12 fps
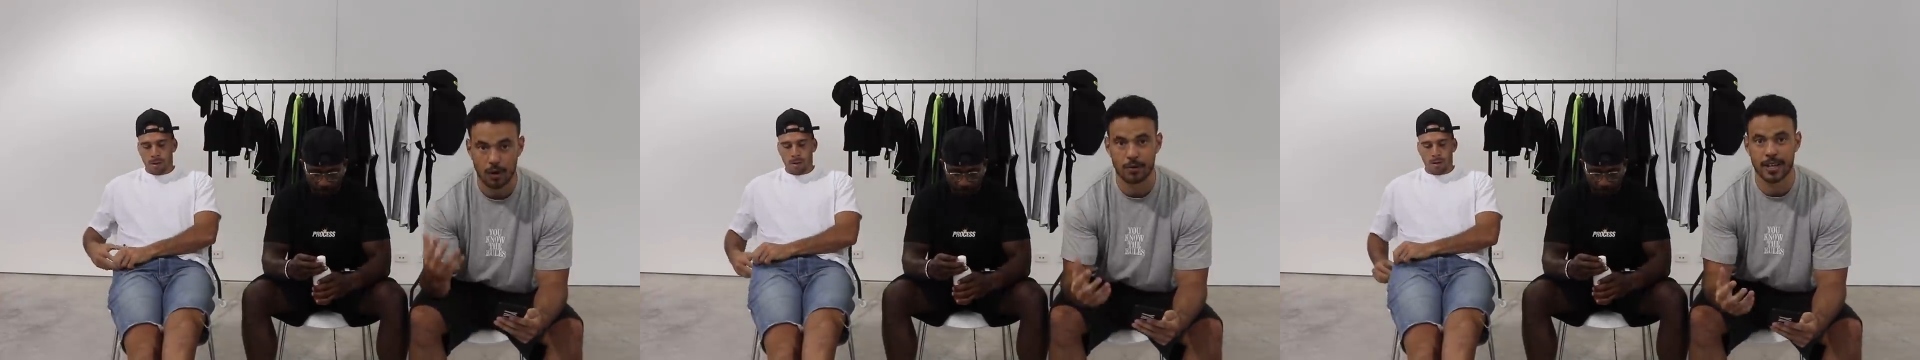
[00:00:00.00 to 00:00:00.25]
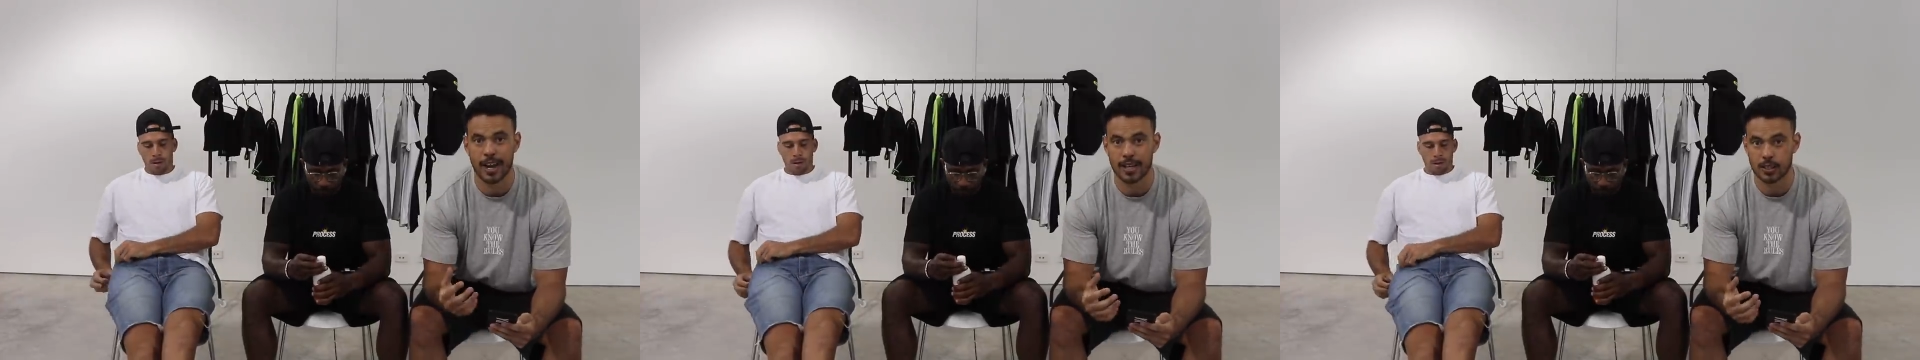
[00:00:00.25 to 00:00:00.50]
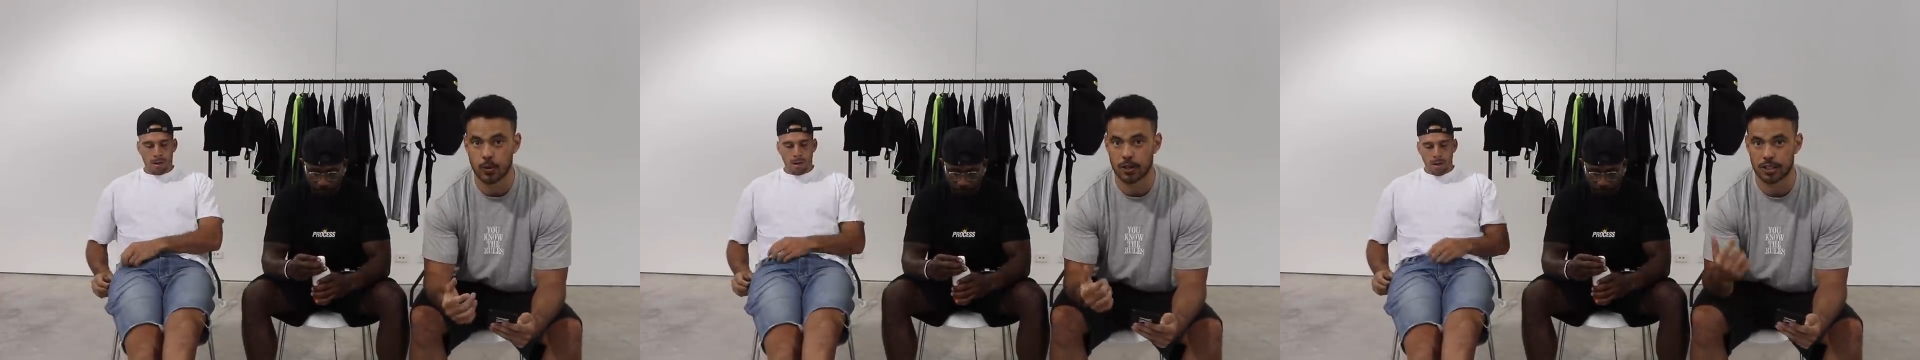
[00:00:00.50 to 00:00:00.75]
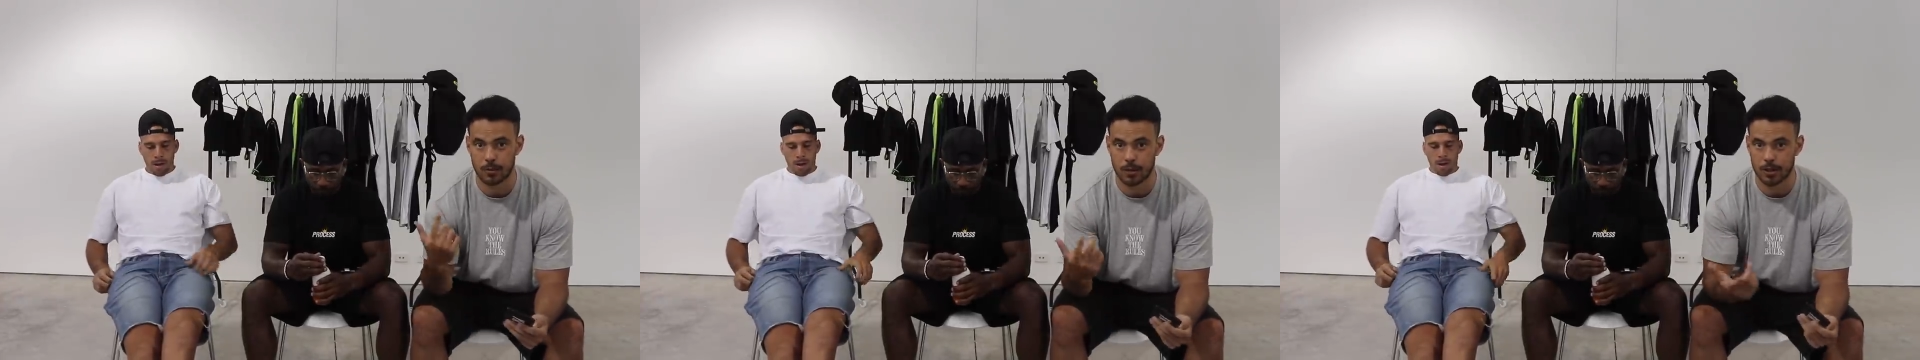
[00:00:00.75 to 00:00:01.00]
Speaker 1: commonly asked
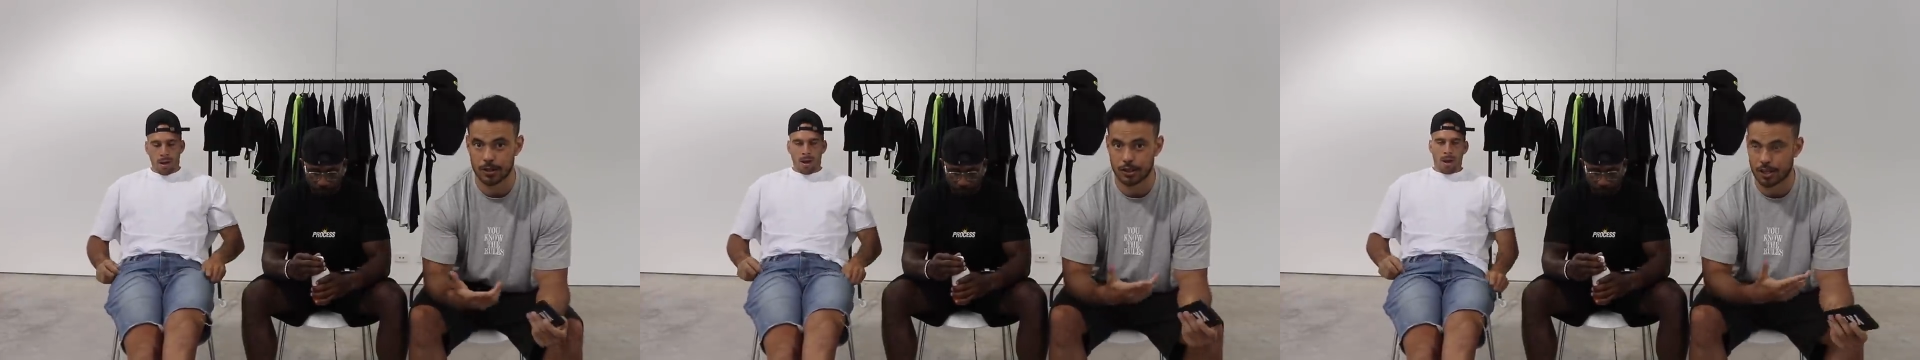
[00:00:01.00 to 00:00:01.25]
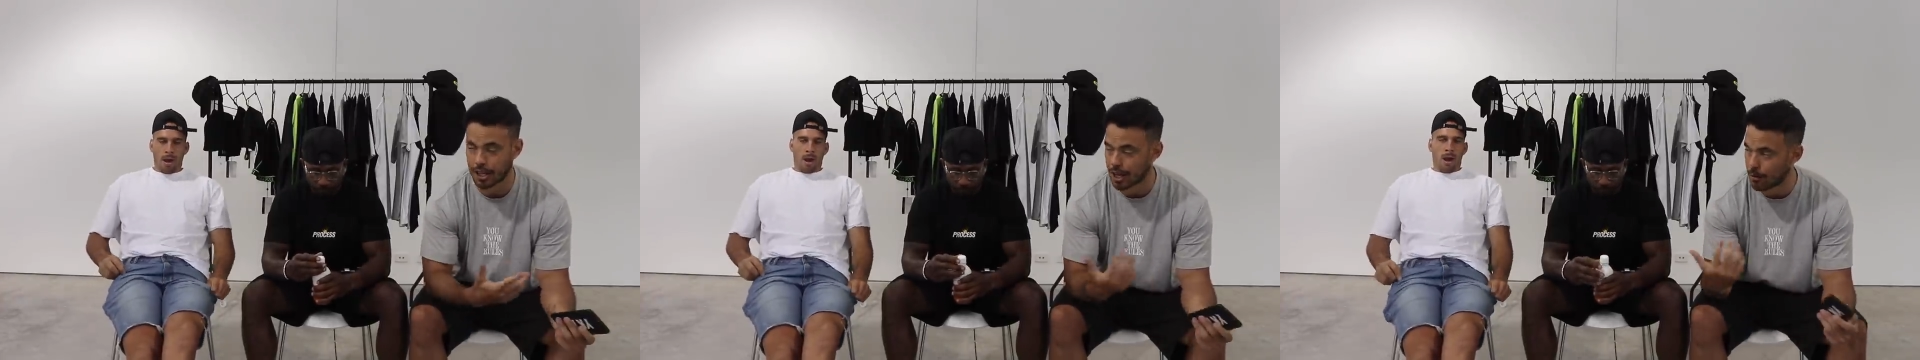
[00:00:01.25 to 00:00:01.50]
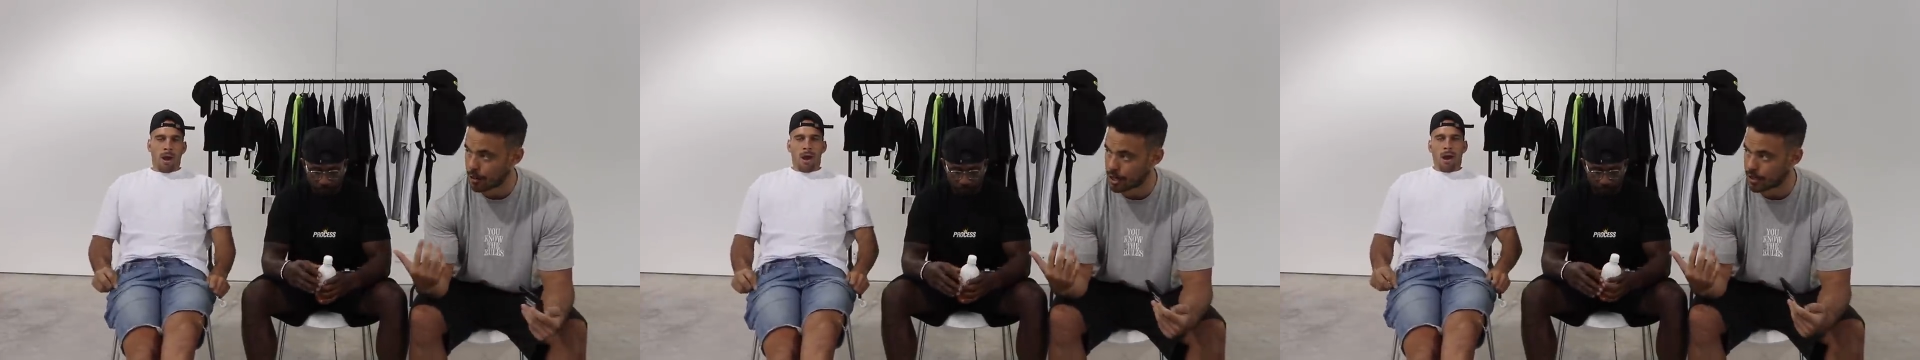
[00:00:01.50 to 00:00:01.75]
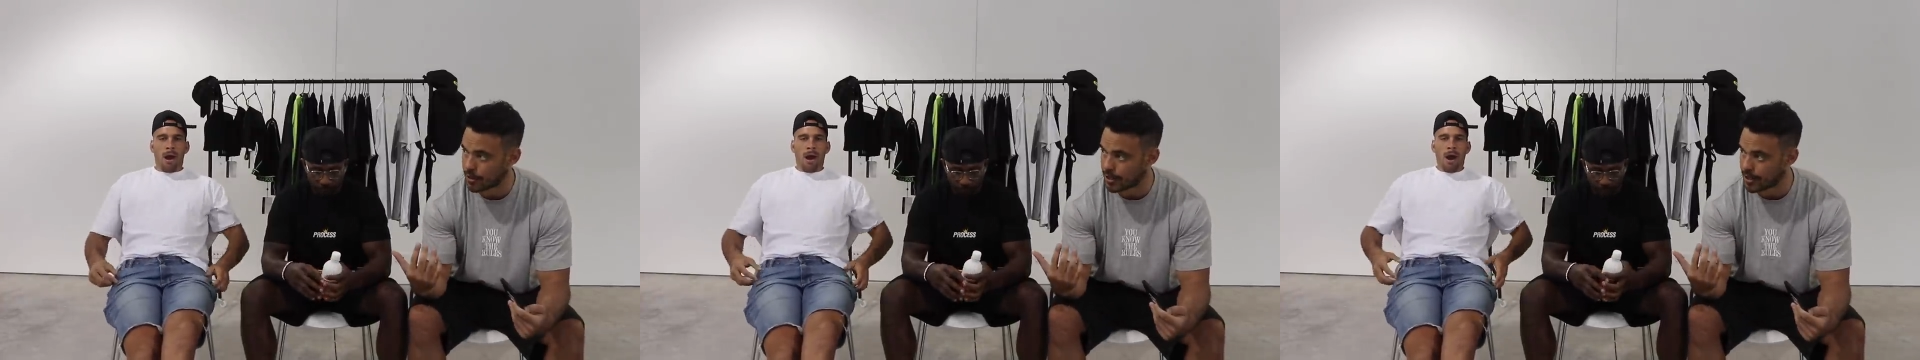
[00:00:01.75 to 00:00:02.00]
question was, Chico, what are
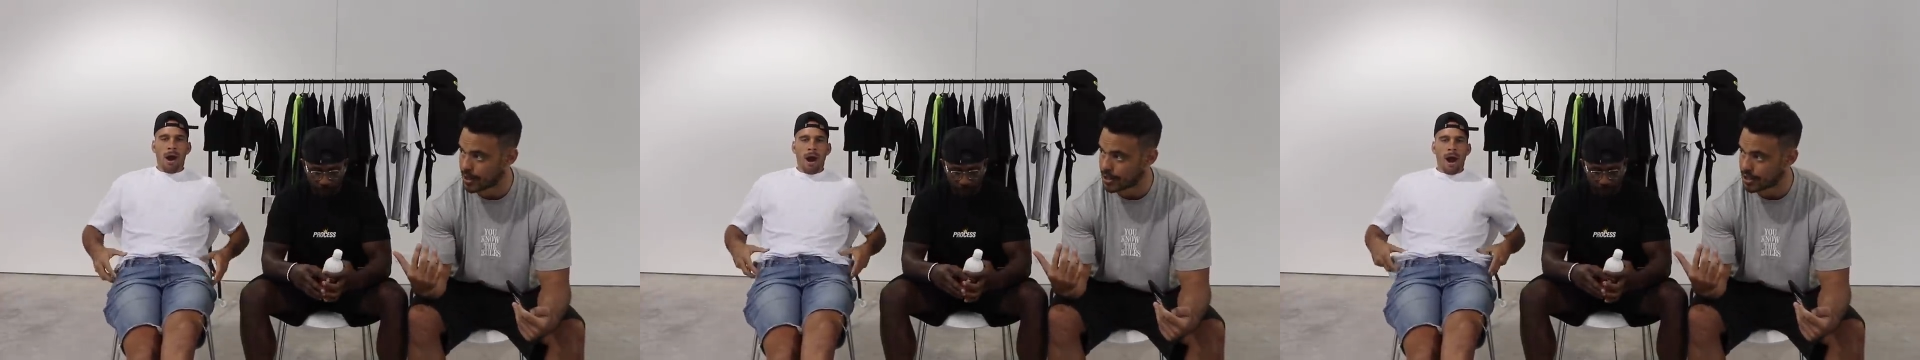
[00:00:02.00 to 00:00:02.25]
you doing